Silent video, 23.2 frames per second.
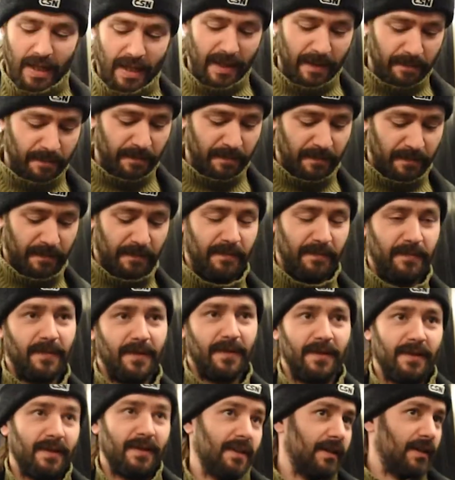he was saying thank you
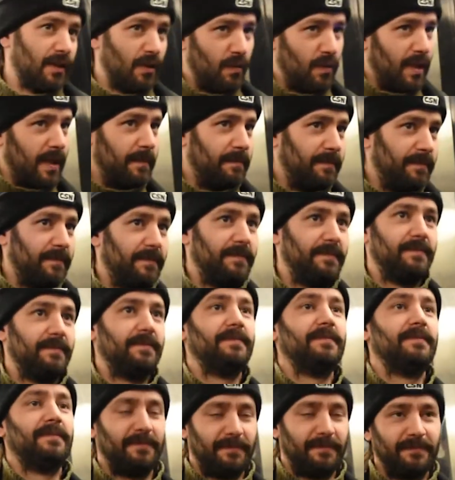back, and he
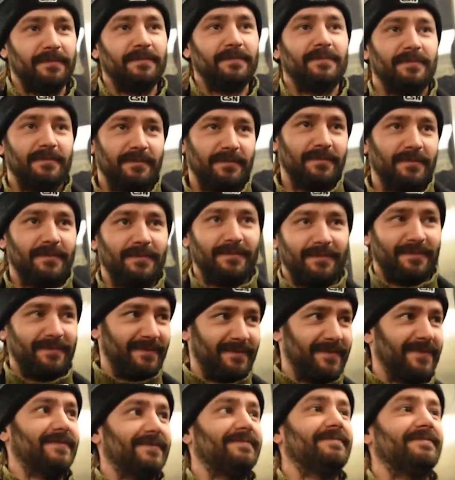was a very, very cool guy. If you
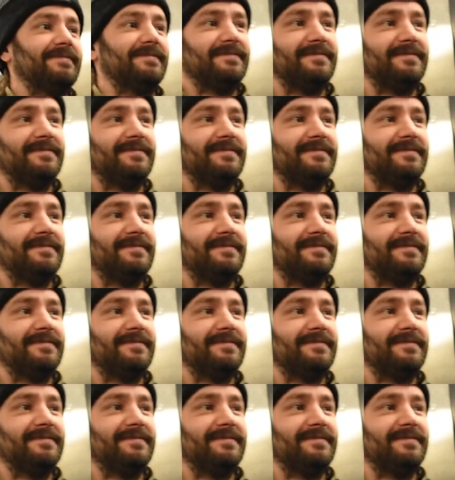guys ever